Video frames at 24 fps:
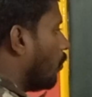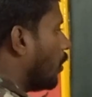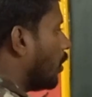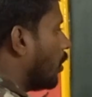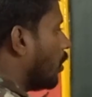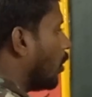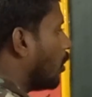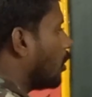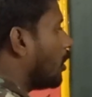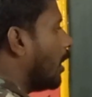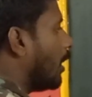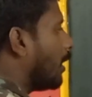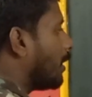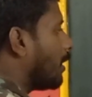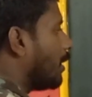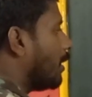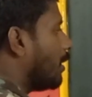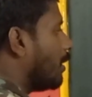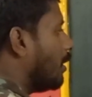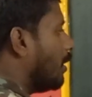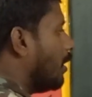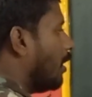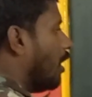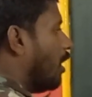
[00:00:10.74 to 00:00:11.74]
We know that
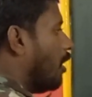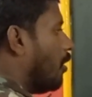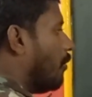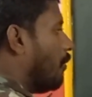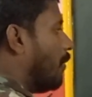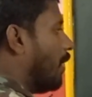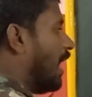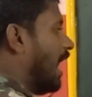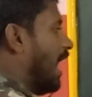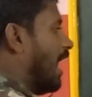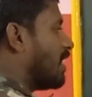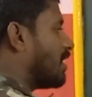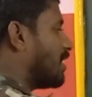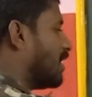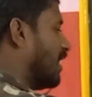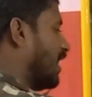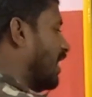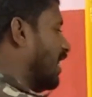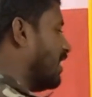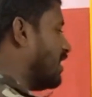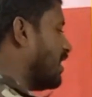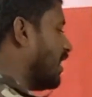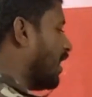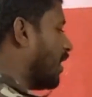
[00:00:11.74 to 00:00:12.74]
velocity
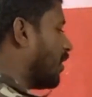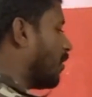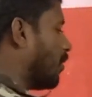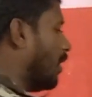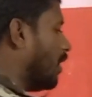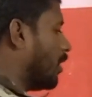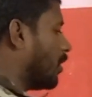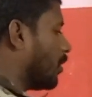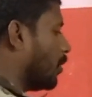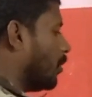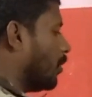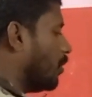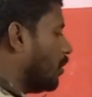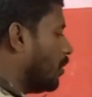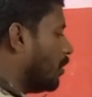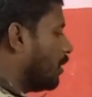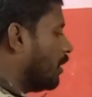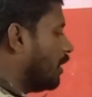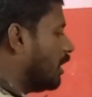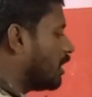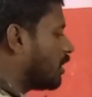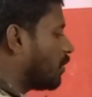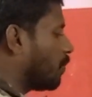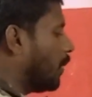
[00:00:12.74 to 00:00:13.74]
is equal to
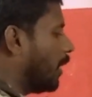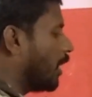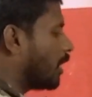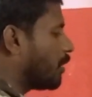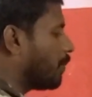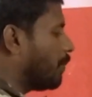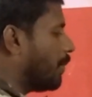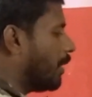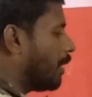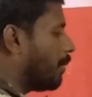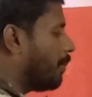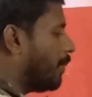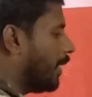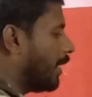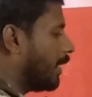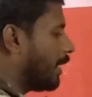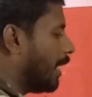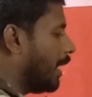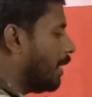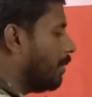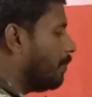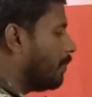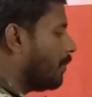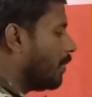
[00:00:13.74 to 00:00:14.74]
displacement by
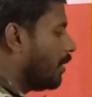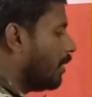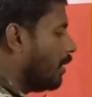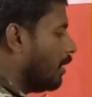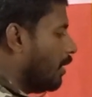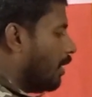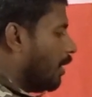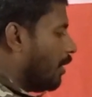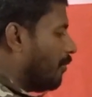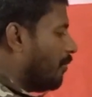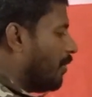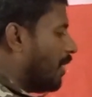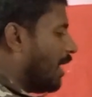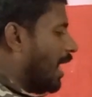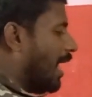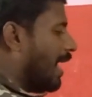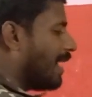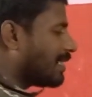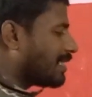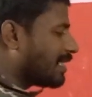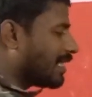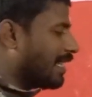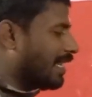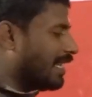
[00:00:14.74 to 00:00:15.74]
time.
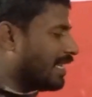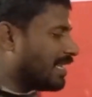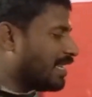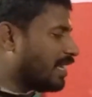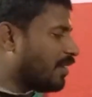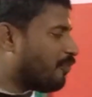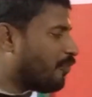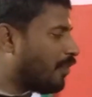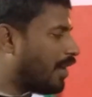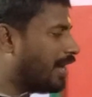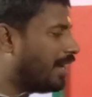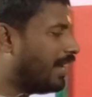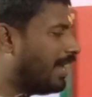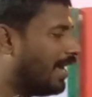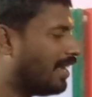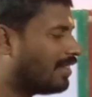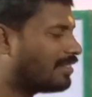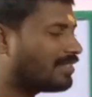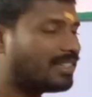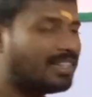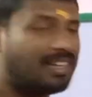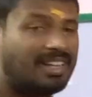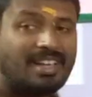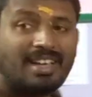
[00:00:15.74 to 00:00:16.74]
Velocity is defined
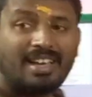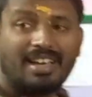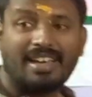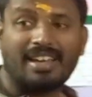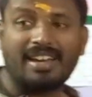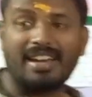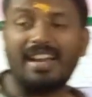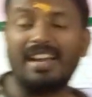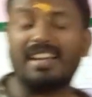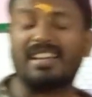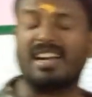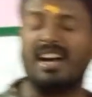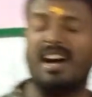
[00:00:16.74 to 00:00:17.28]
as rate